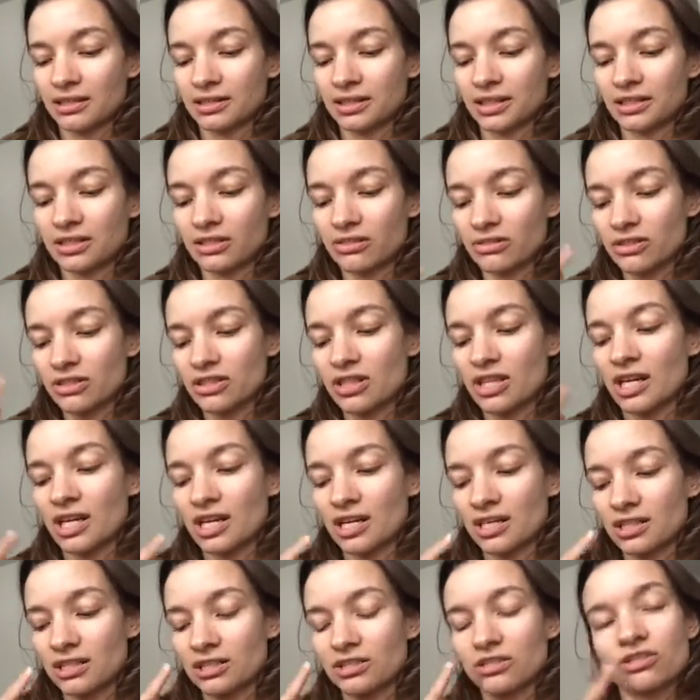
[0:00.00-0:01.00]
dental
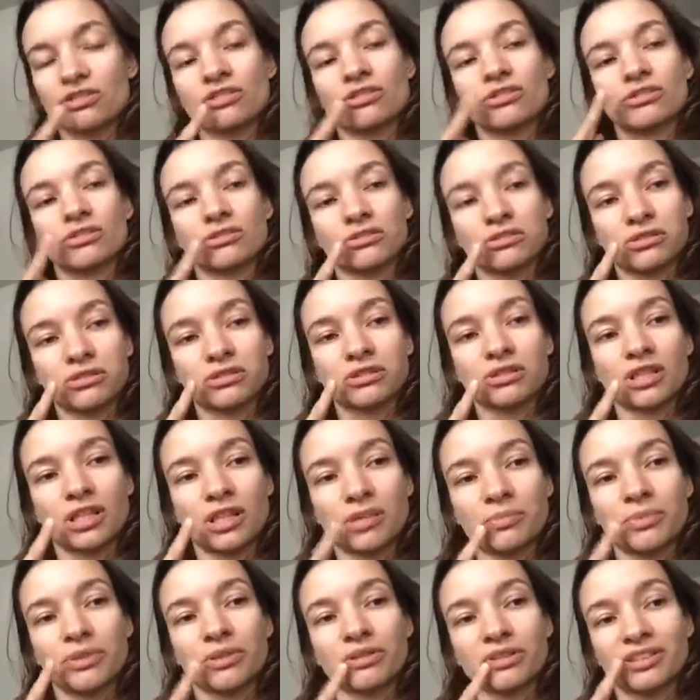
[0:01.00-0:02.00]
star and
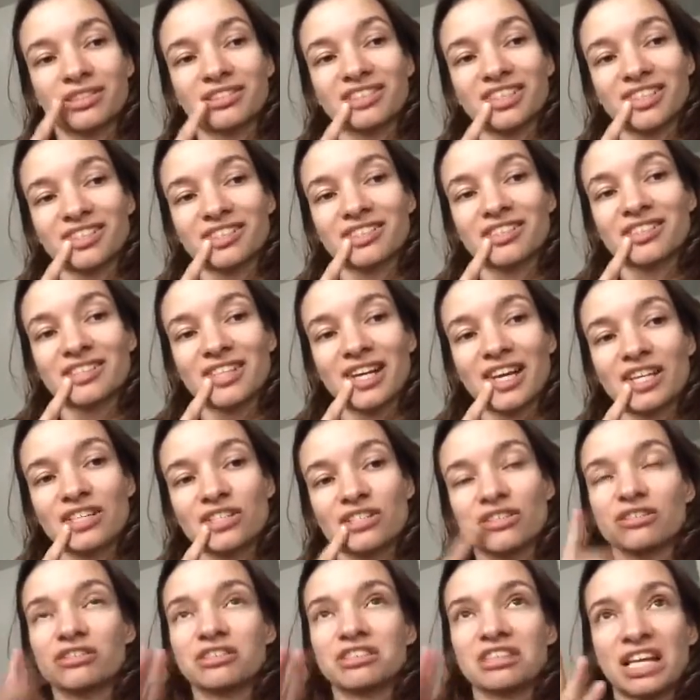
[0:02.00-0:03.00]
that appear in third
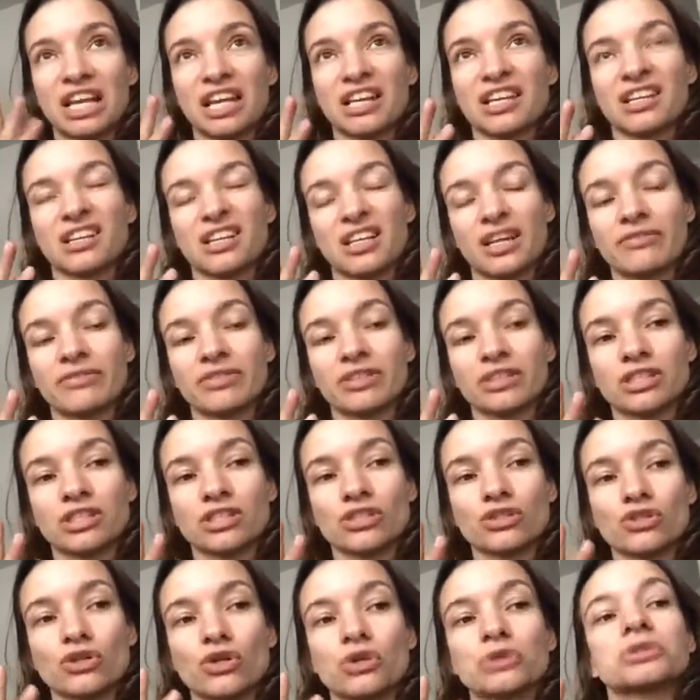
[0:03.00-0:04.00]
incisor, 10, 11
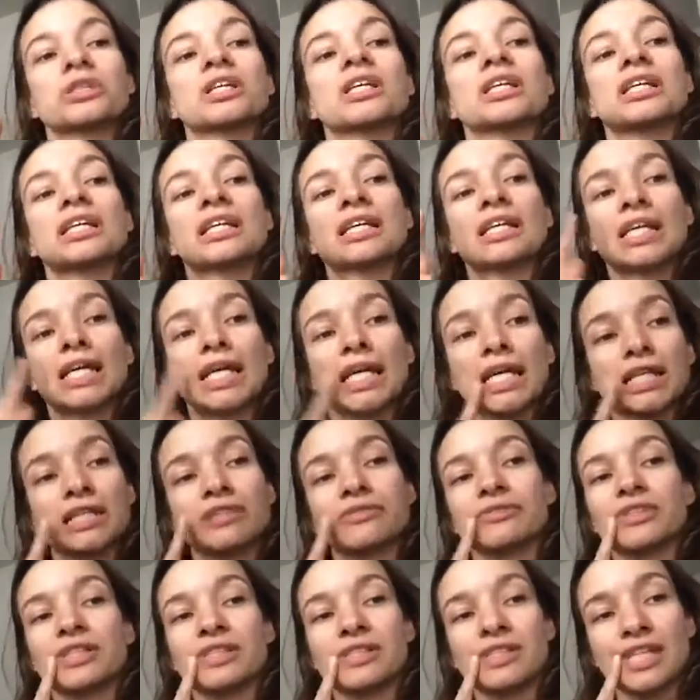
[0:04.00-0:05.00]
years old. And
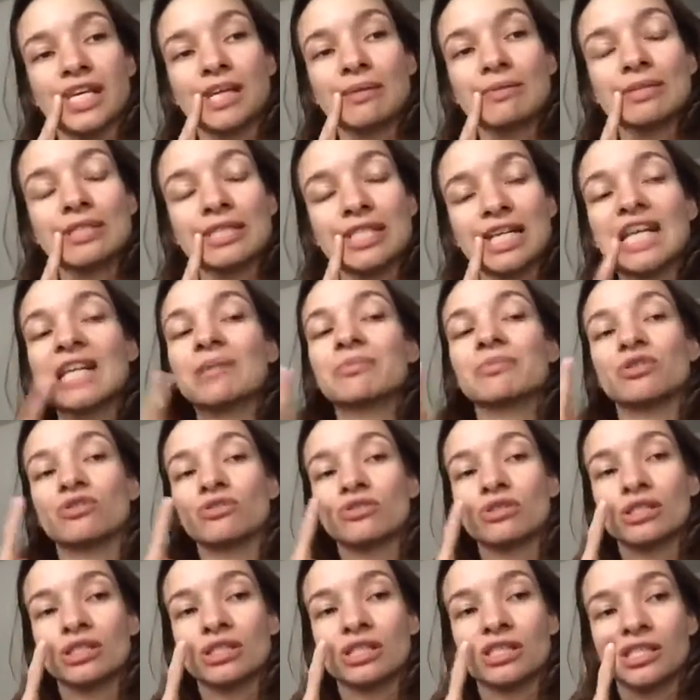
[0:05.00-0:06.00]
if the same time
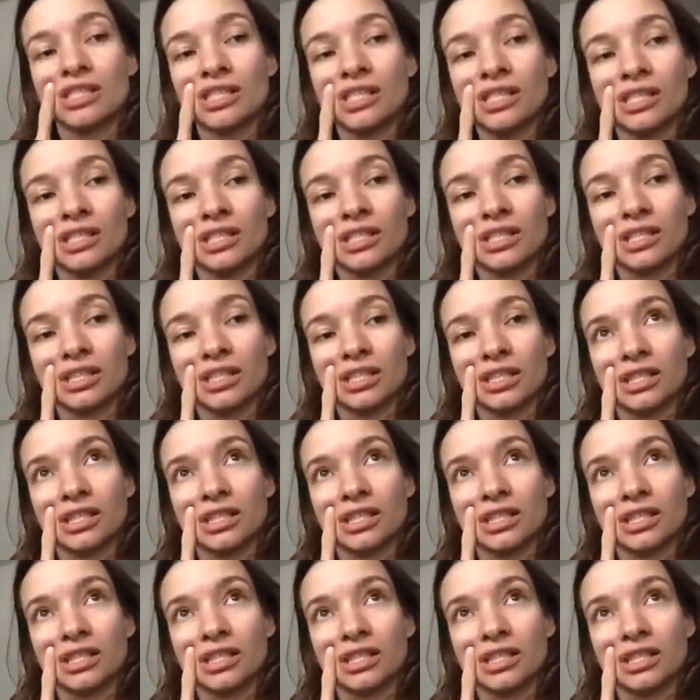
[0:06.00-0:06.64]
you see